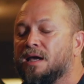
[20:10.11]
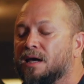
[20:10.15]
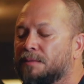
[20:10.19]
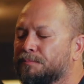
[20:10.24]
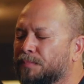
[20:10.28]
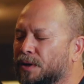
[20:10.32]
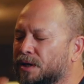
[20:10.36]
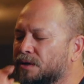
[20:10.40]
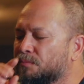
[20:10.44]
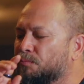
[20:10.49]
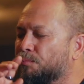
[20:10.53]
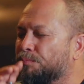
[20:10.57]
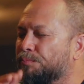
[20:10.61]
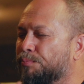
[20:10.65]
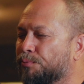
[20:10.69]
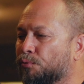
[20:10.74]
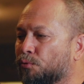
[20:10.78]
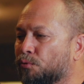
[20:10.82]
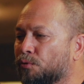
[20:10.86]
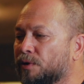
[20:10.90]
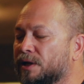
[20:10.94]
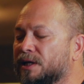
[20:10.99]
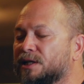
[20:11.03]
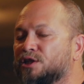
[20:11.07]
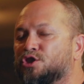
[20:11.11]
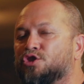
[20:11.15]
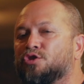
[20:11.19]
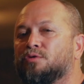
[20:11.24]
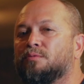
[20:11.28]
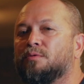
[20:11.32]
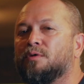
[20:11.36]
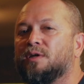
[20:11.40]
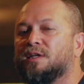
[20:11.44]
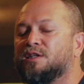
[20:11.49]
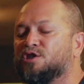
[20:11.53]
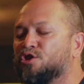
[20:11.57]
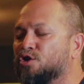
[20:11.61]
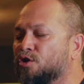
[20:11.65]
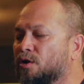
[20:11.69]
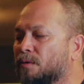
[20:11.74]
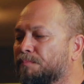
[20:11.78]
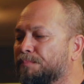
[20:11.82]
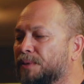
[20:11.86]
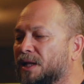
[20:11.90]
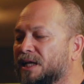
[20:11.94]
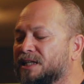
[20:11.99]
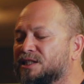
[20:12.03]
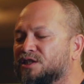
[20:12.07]
But it brings you into a
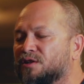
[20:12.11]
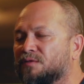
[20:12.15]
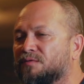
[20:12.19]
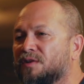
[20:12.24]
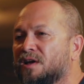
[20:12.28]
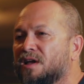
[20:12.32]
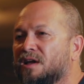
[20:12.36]
place of